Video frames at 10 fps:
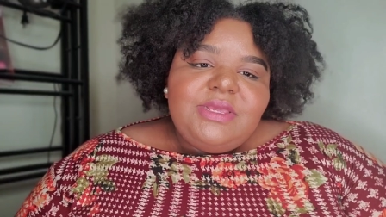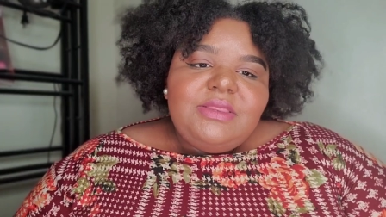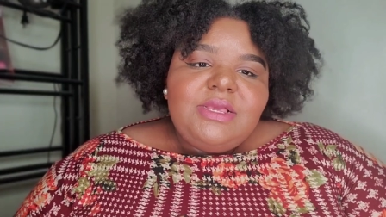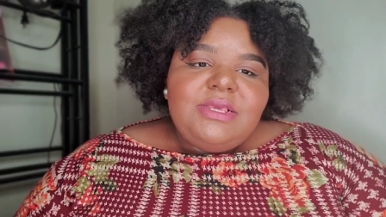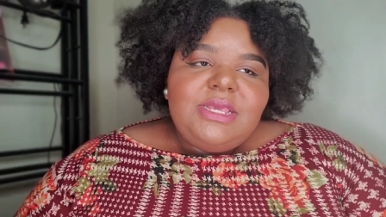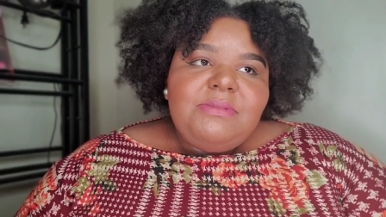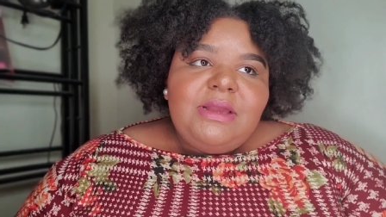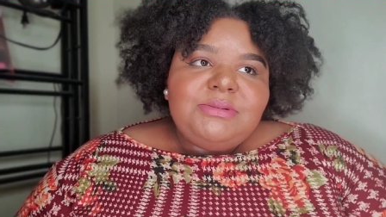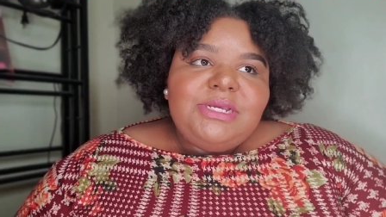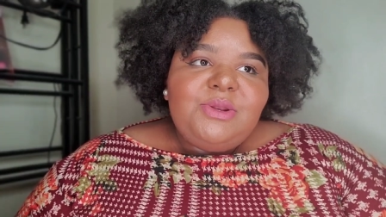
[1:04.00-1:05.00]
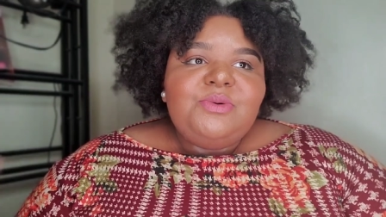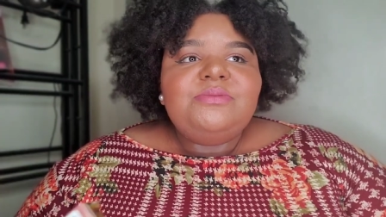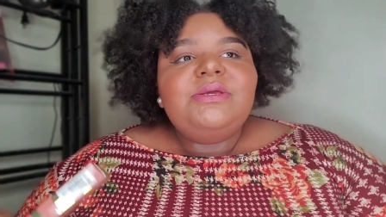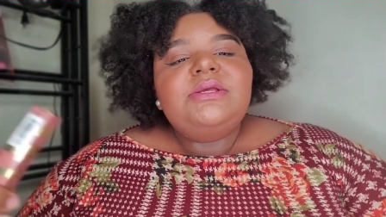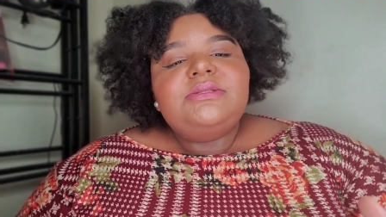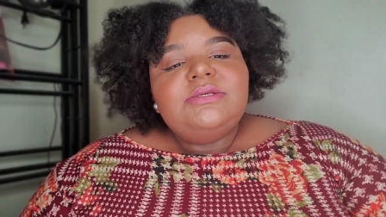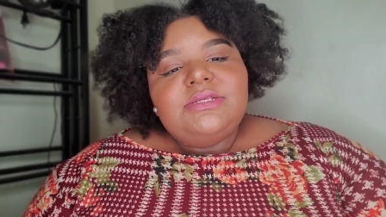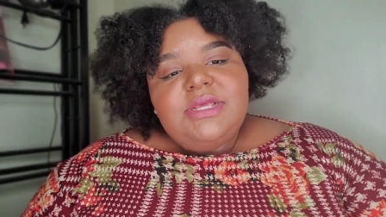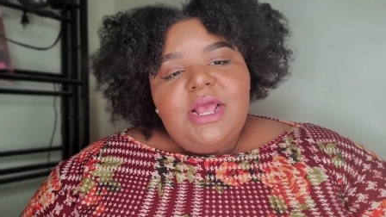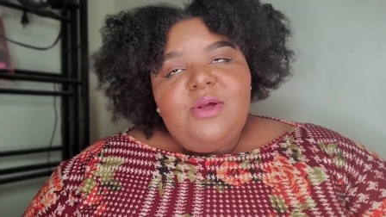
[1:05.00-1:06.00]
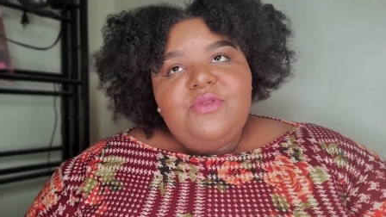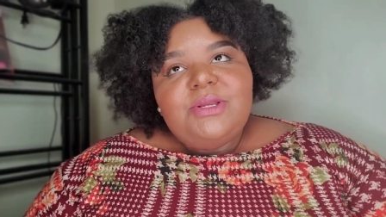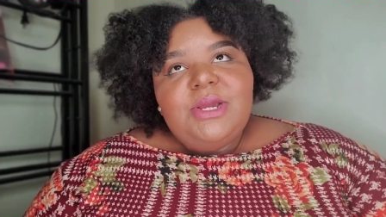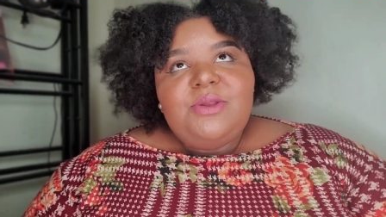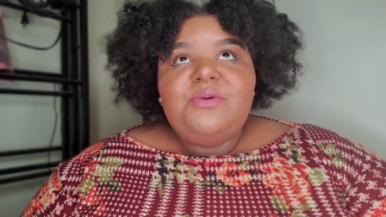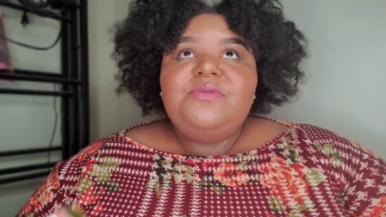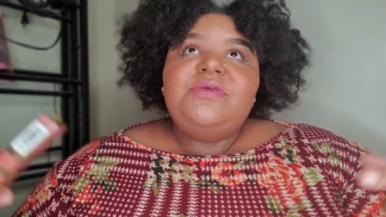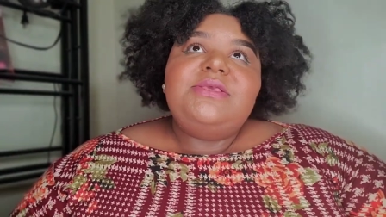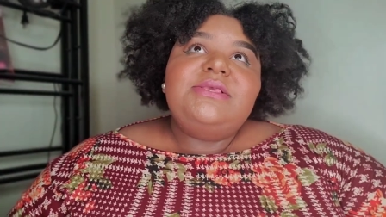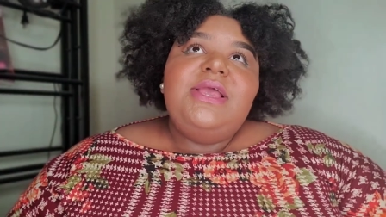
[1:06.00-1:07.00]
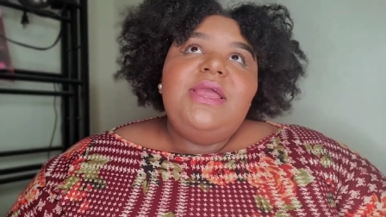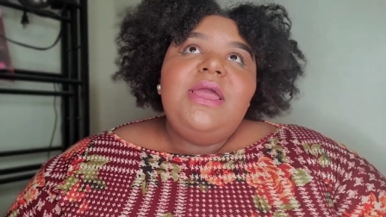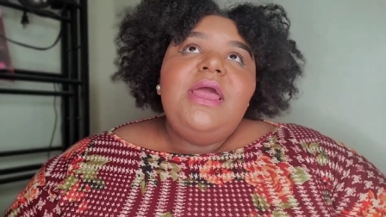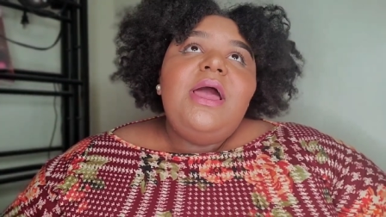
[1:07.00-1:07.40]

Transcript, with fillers: this is a makeup channel, this is a clothing channel, this is a